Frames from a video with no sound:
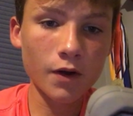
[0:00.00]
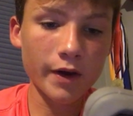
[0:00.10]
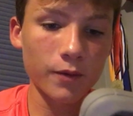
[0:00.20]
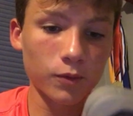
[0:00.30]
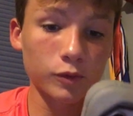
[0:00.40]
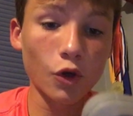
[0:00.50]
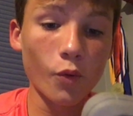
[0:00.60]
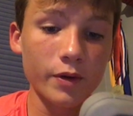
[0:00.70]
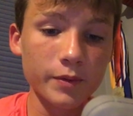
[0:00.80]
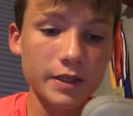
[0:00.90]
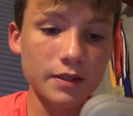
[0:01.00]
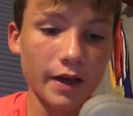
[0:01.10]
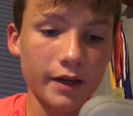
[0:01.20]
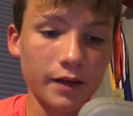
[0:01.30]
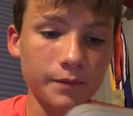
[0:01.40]
Okay, we're going with this
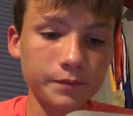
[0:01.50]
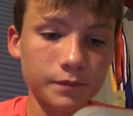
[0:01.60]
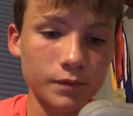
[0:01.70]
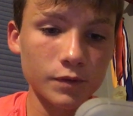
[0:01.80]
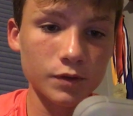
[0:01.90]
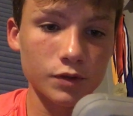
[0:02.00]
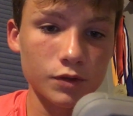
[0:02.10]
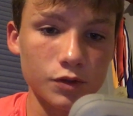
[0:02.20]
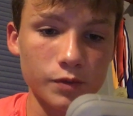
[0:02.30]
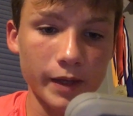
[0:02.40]
lineup. Choose